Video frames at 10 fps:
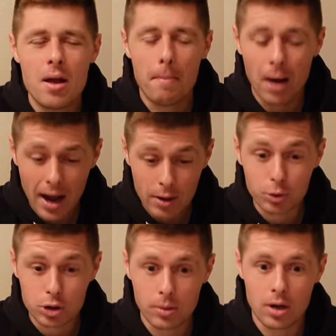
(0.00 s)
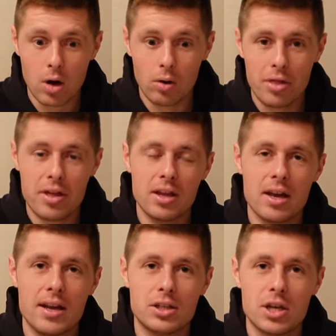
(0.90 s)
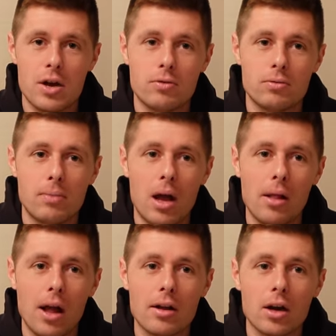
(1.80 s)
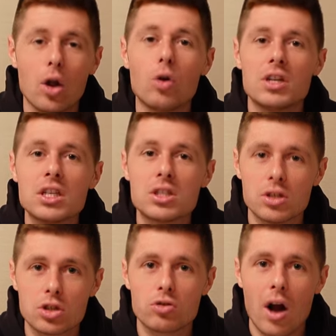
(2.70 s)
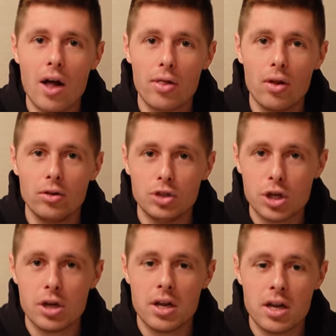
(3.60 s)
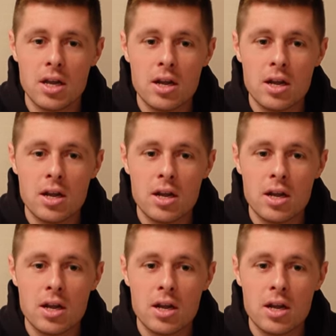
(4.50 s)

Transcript: my ultimate goal i think is so my like long distance triathlon journey